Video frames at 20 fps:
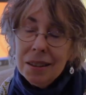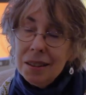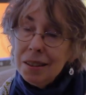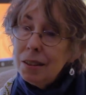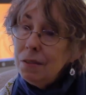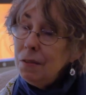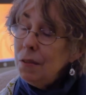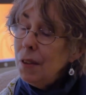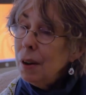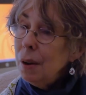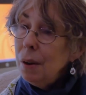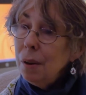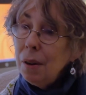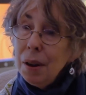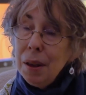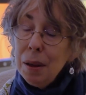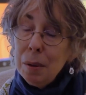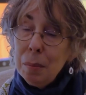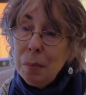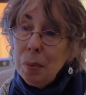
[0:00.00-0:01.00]
It's
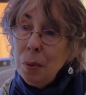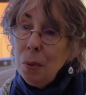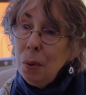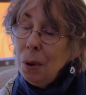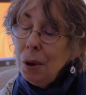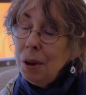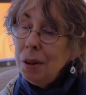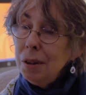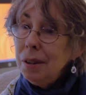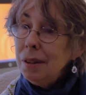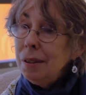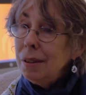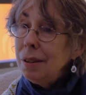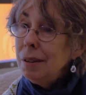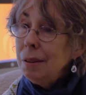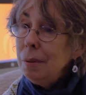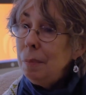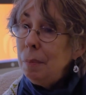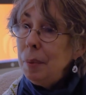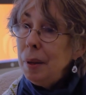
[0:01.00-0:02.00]
very
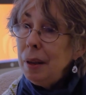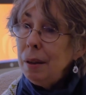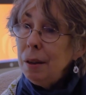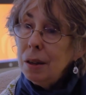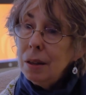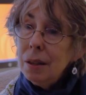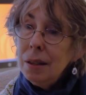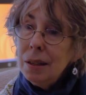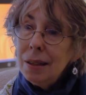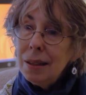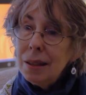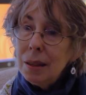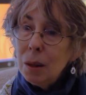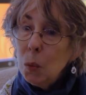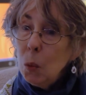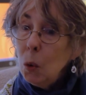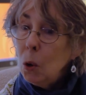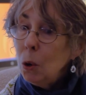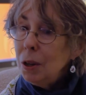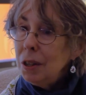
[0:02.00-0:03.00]
important because the
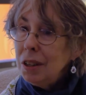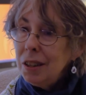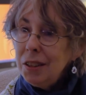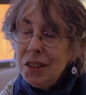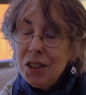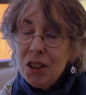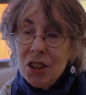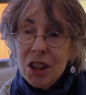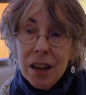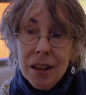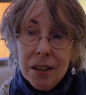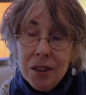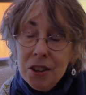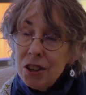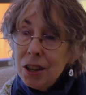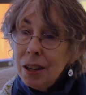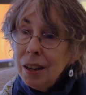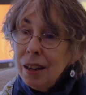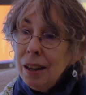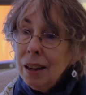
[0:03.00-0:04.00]
world is
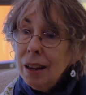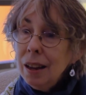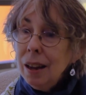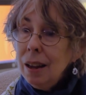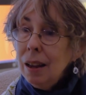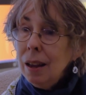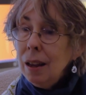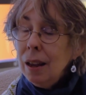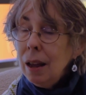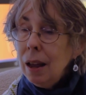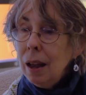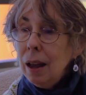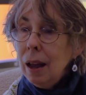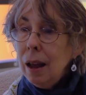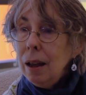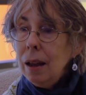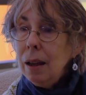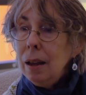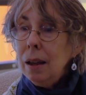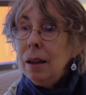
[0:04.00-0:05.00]
changing
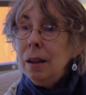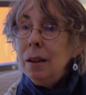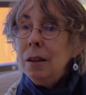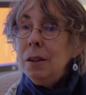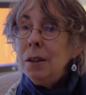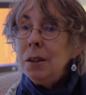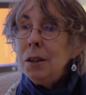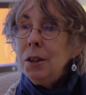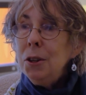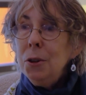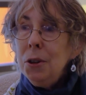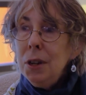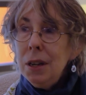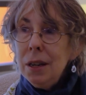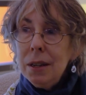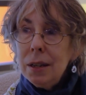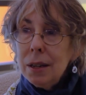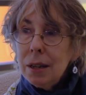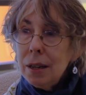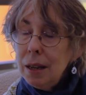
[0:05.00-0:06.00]
and you
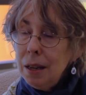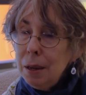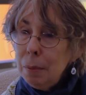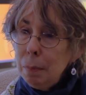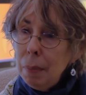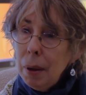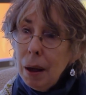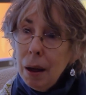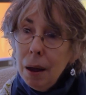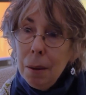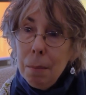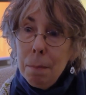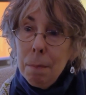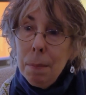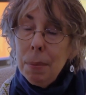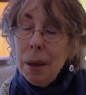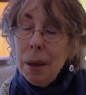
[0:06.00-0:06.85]
need to keep up.